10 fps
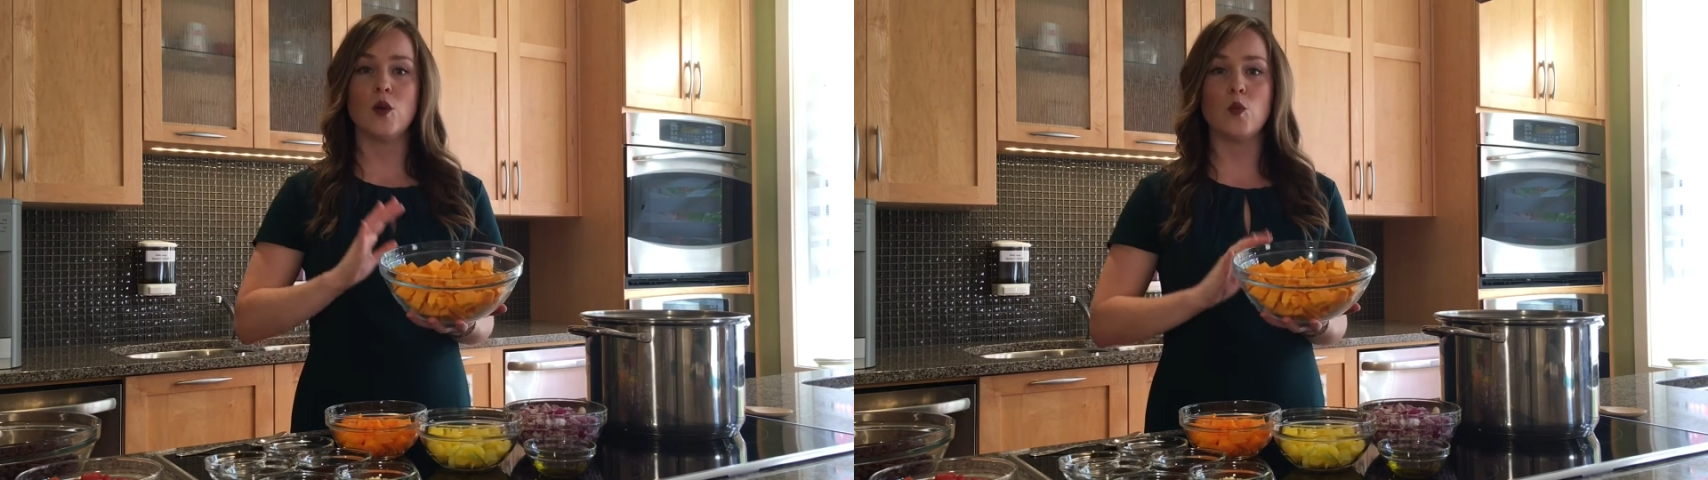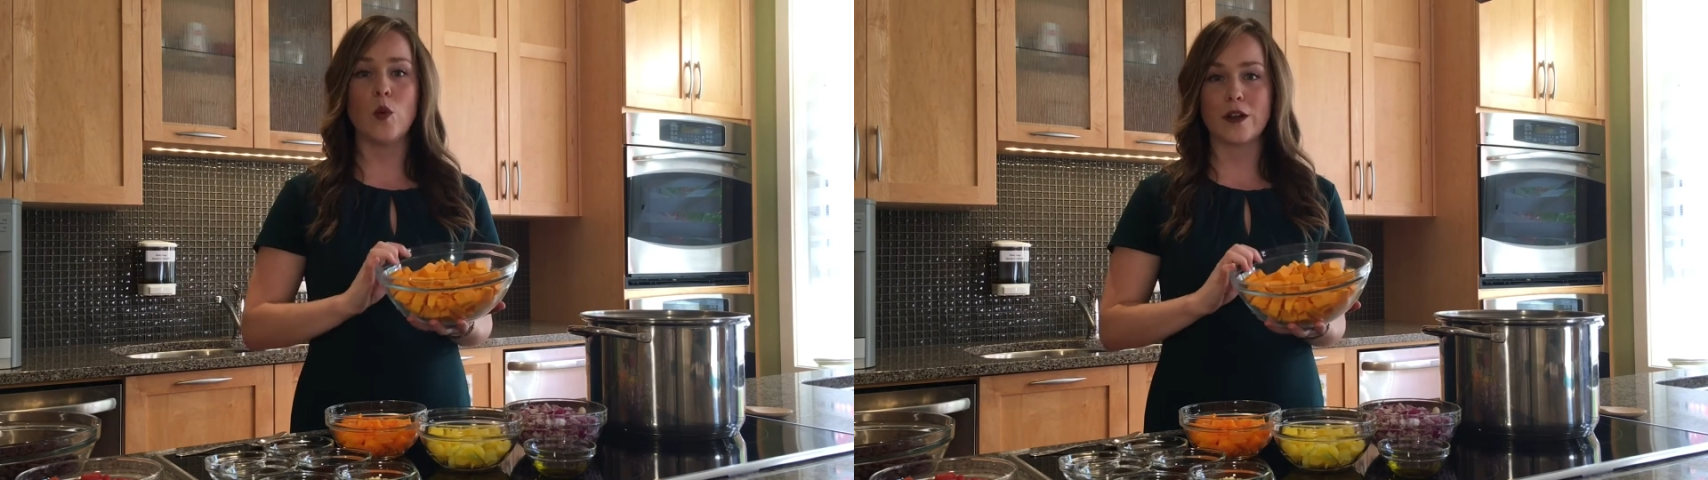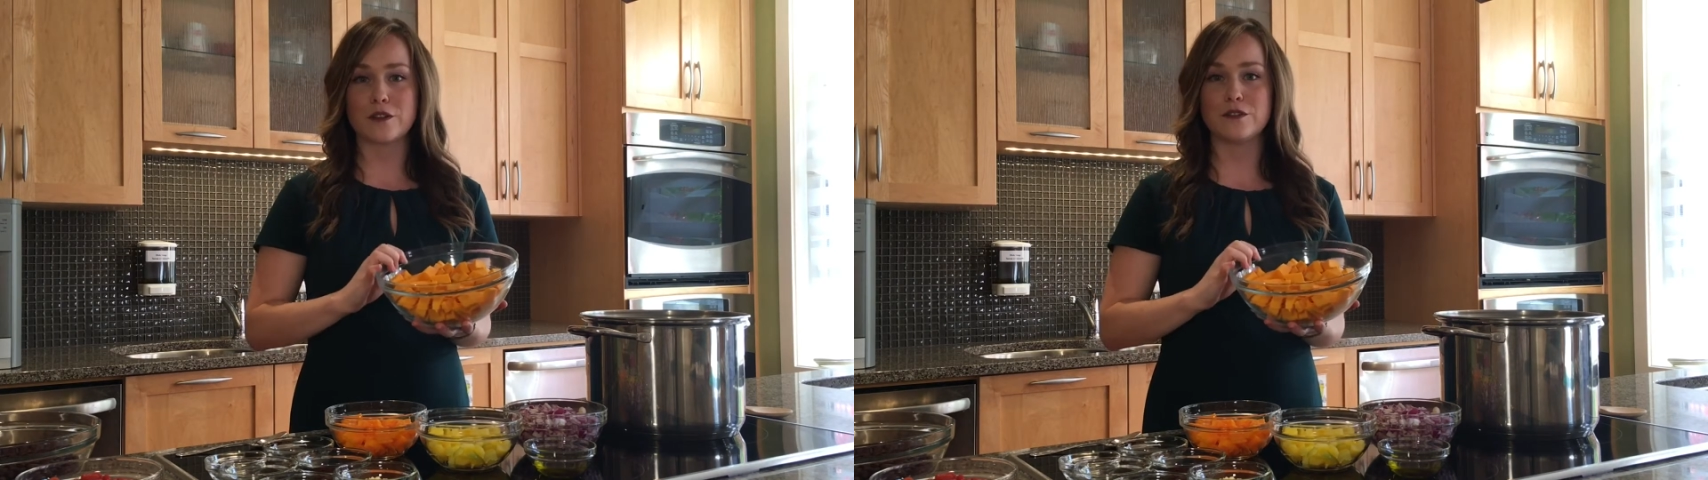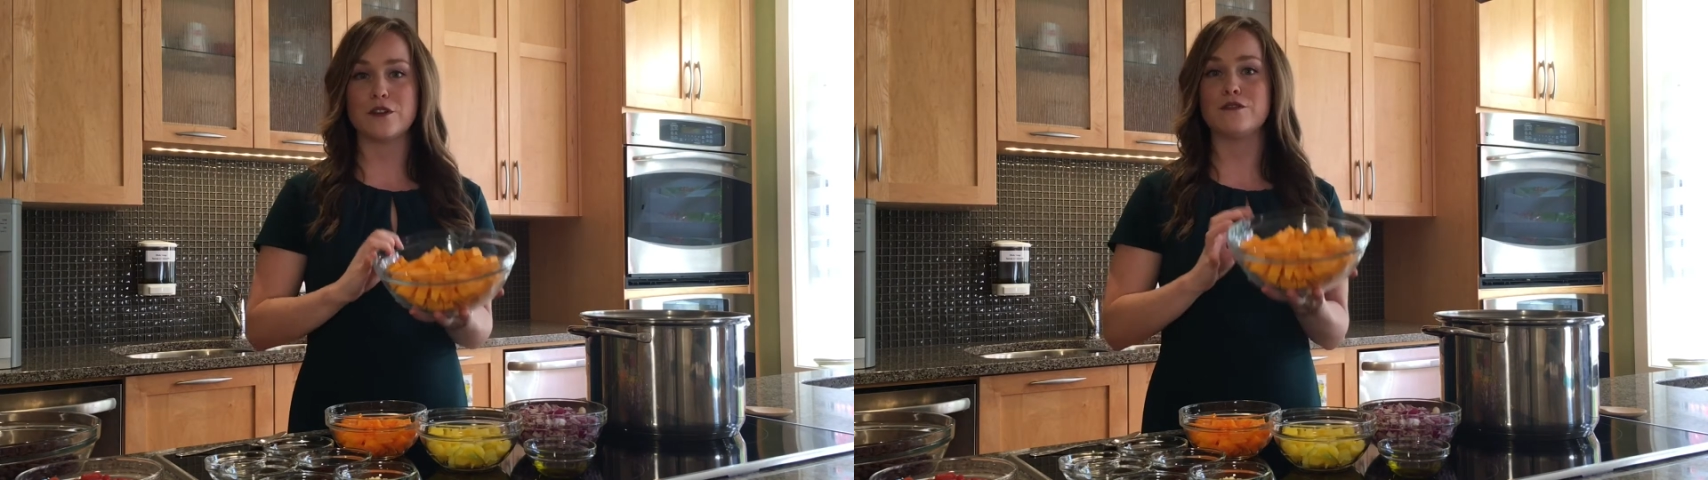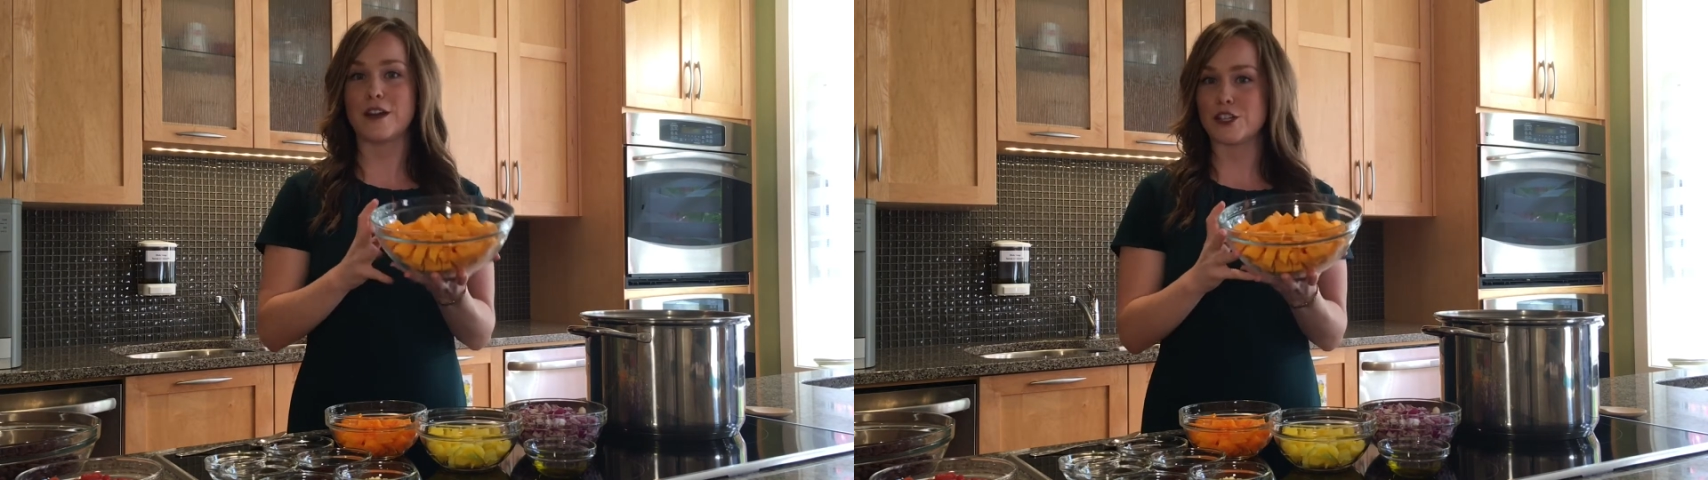
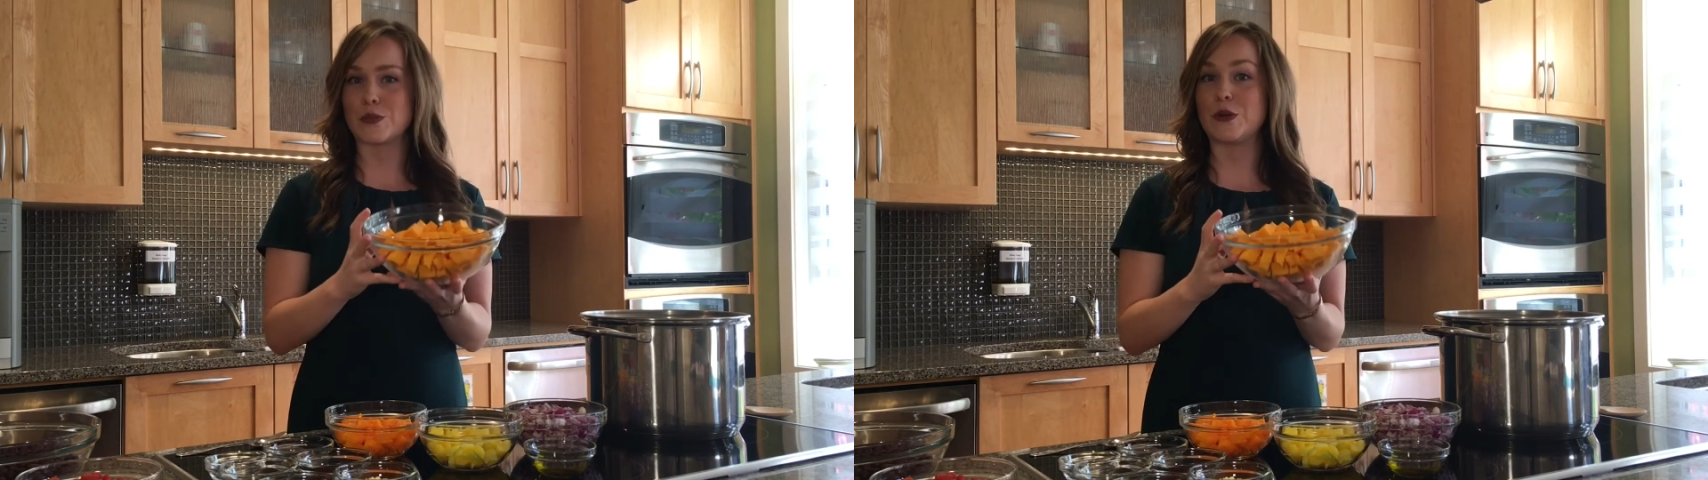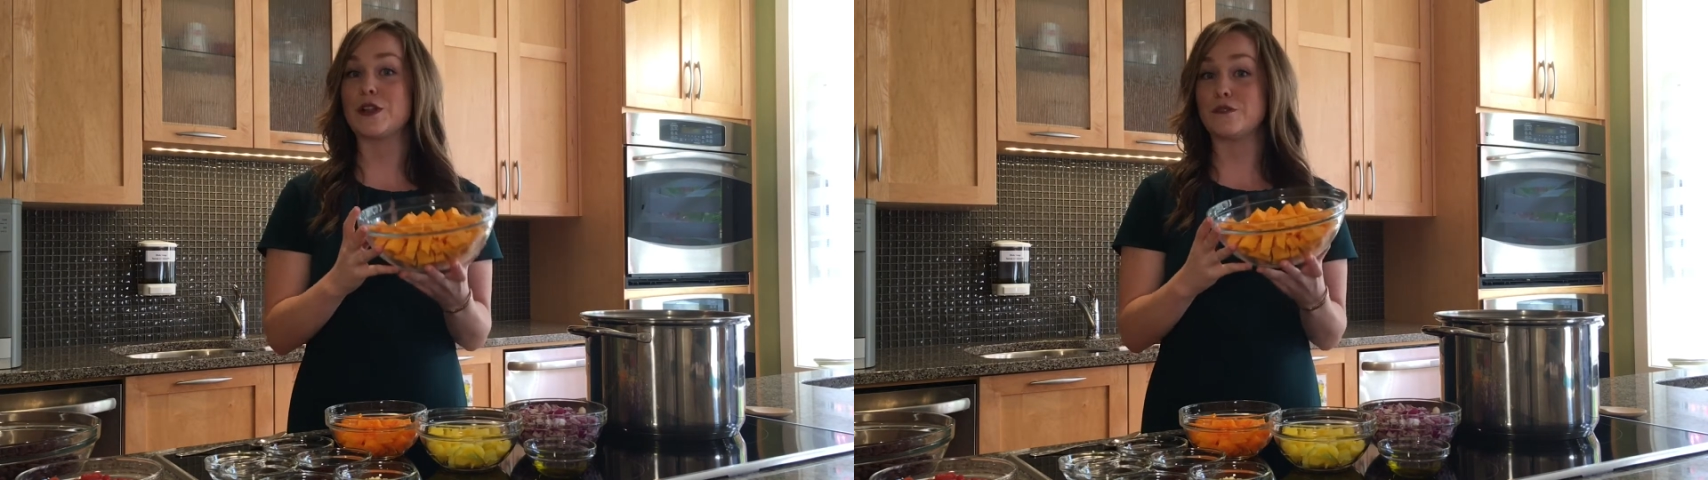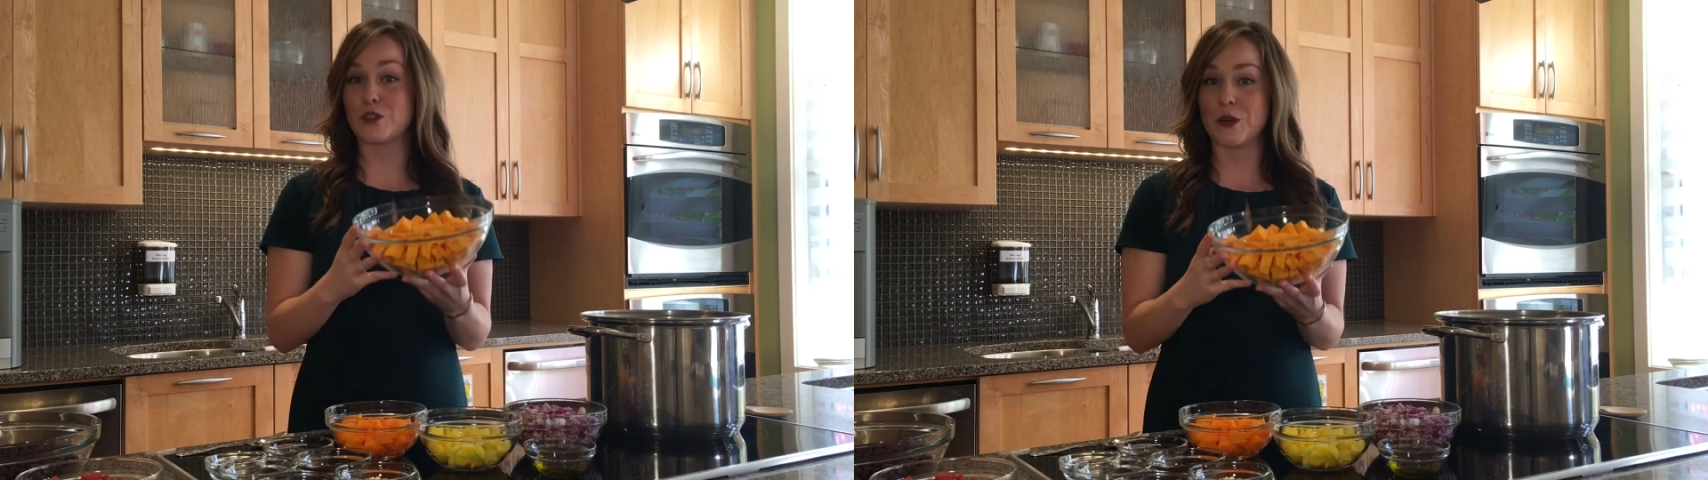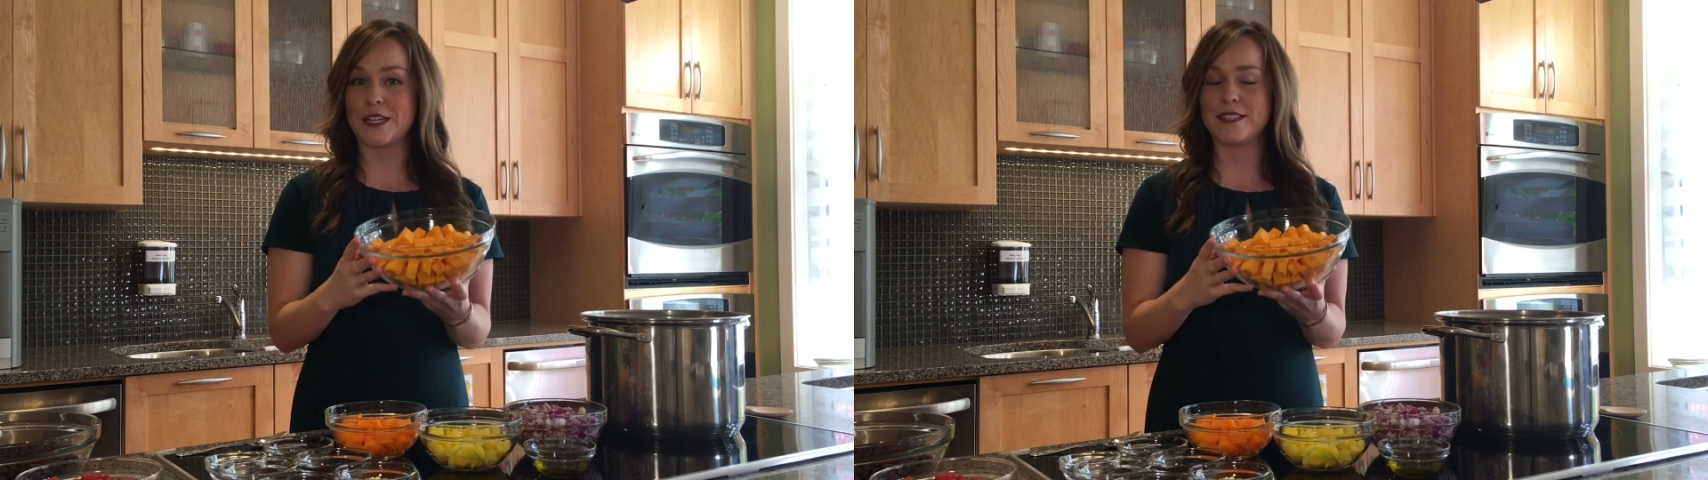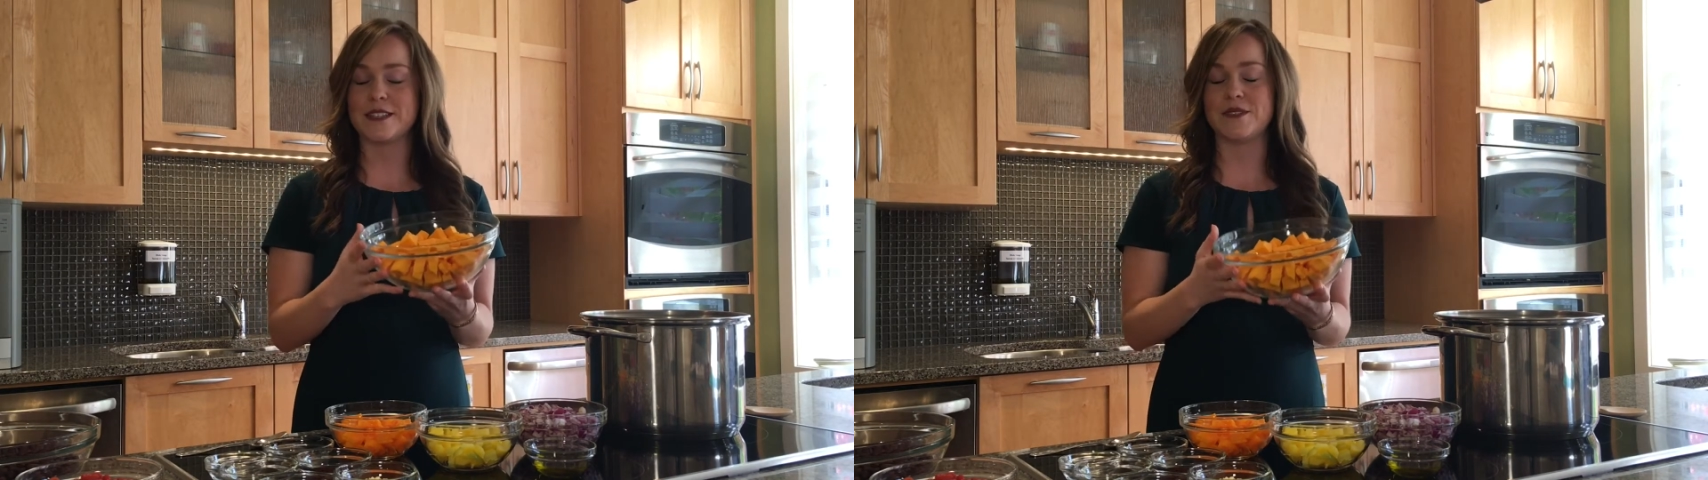wonderful vegetable of
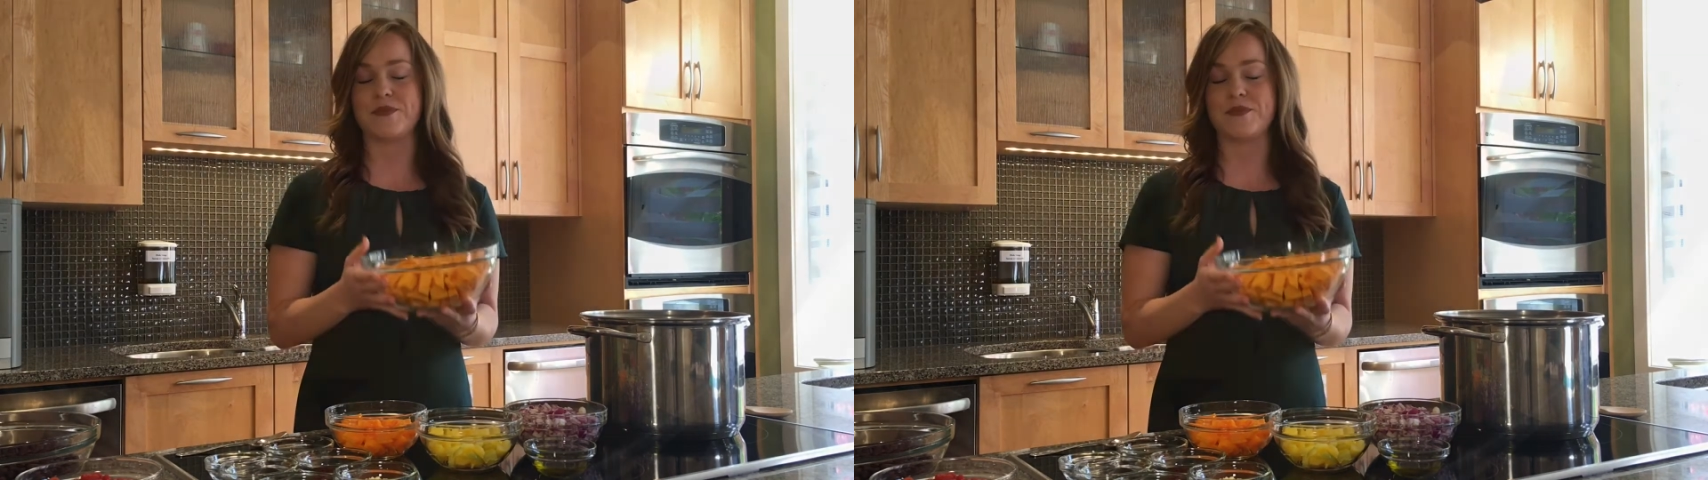choice.